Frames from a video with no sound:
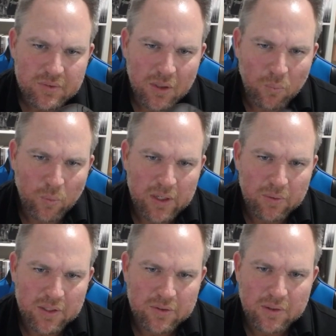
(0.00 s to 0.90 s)
where
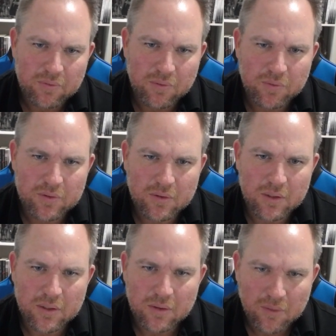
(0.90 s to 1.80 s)
you actually have to
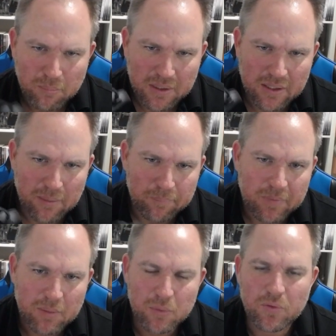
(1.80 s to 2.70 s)
physically pick it up
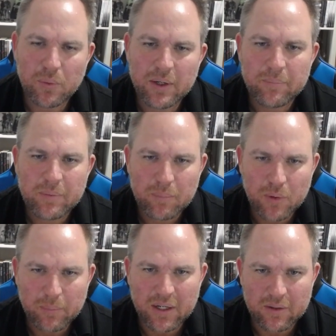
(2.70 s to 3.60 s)
and move it away and
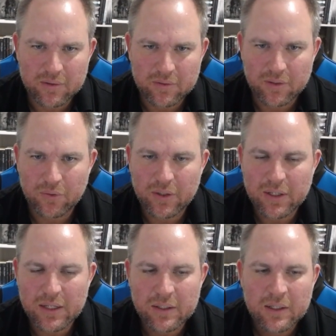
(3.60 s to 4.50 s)
put it back and center it
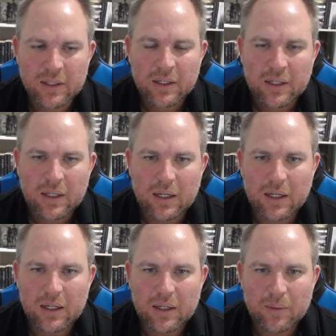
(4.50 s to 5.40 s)
again.
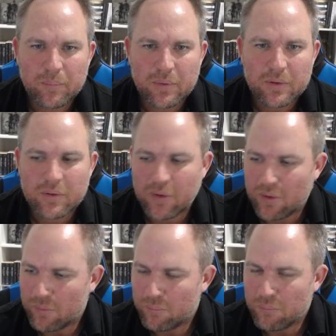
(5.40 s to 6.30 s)

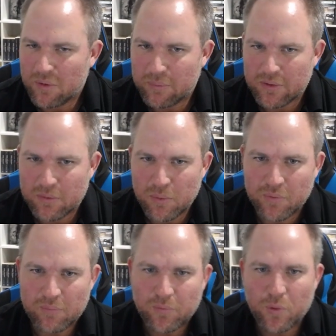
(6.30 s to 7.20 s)
So especially
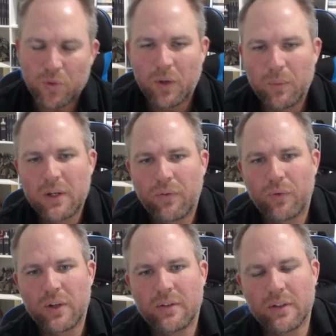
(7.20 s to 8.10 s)
moving in Fortnite where you're
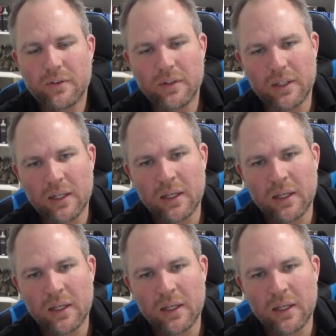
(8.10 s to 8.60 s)
360,